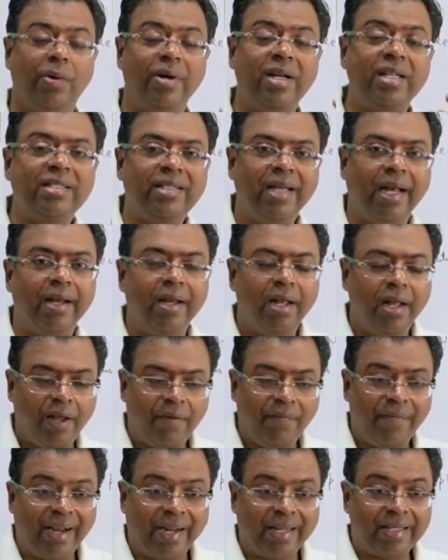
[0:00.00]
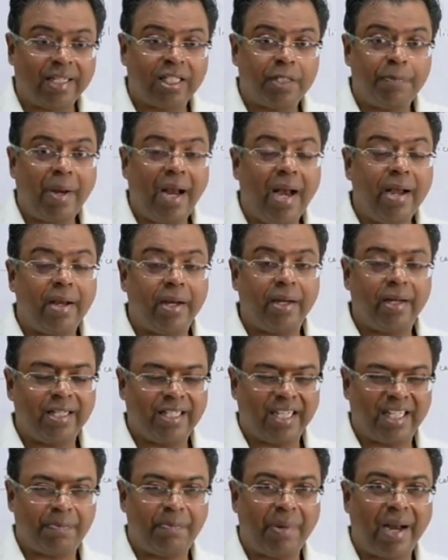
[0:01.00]
Now understand, when it is expanded,
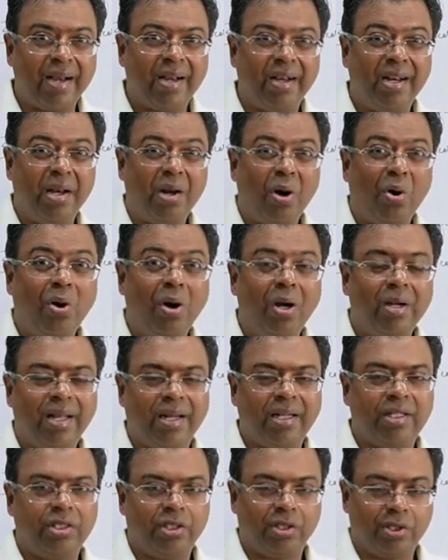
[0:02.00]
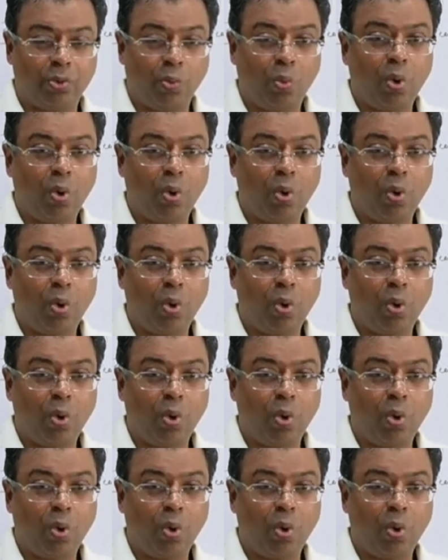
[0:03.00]
it's expanded in all directions,